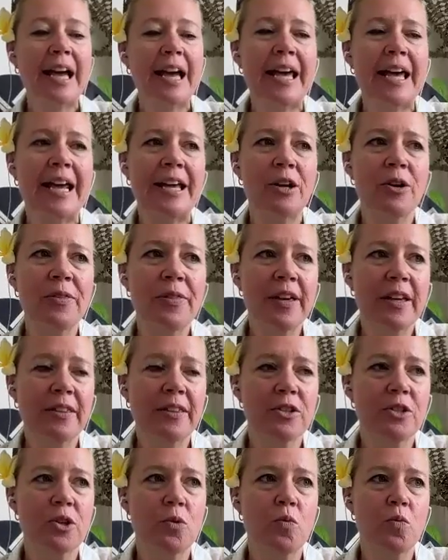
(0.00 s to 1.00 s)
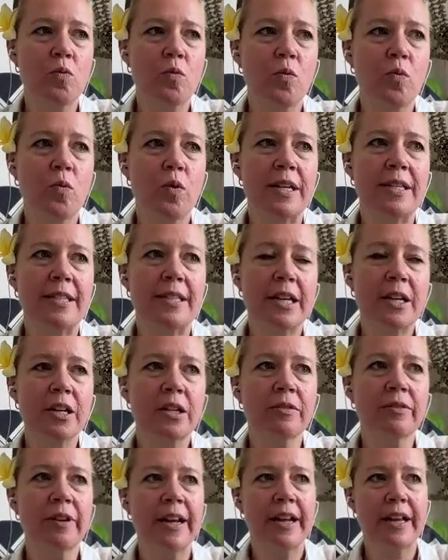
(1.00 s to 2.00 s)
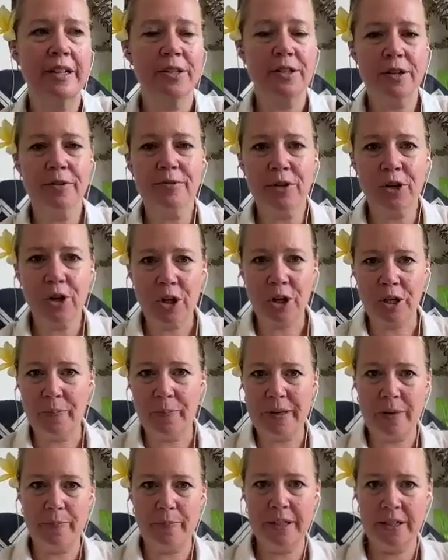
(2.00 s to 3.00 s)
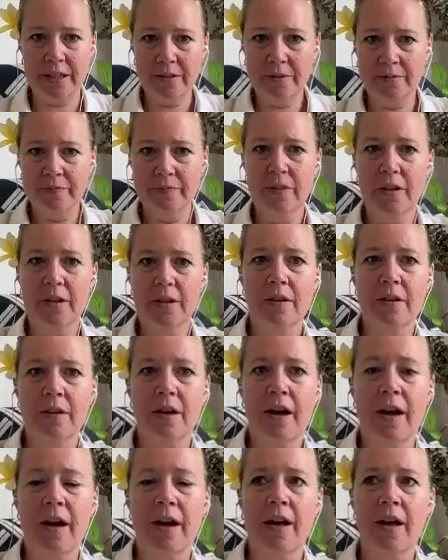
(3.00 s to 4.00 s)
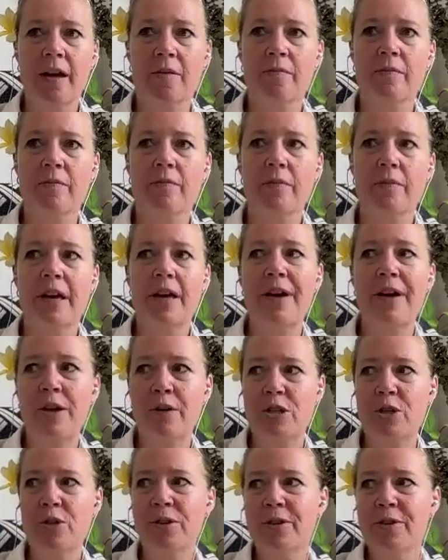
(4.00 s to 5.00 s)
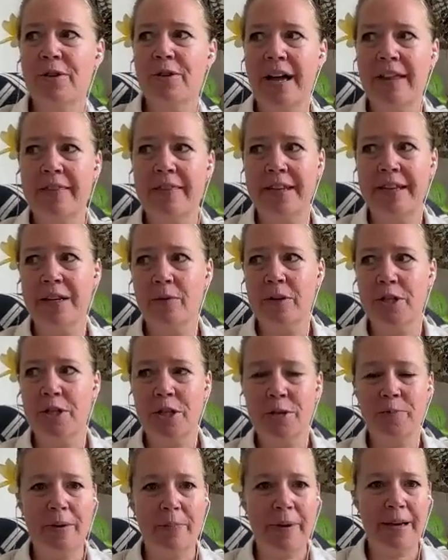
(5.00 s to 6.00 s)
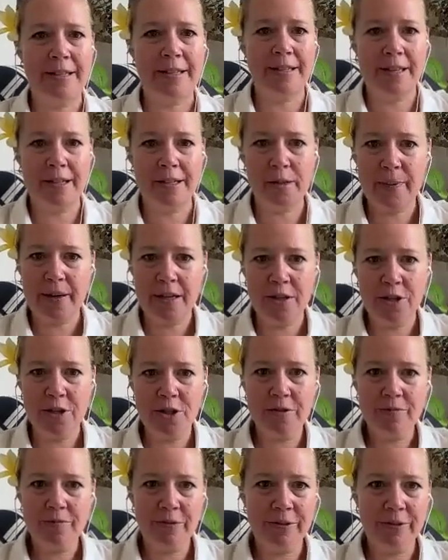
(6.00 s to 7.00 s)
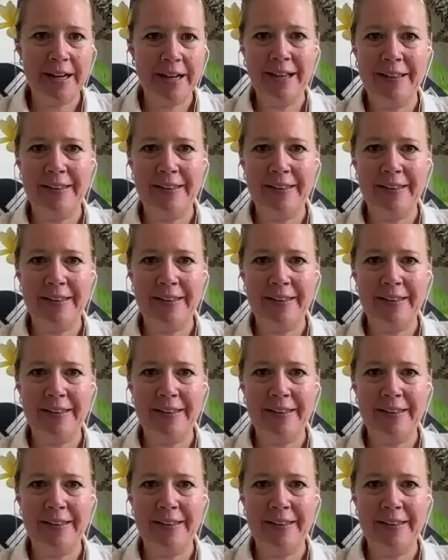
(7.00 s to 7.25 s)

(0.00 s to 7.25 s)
And I don't think there's a single right answer for all people. If I told you that, then it would just be my sales pitch, right?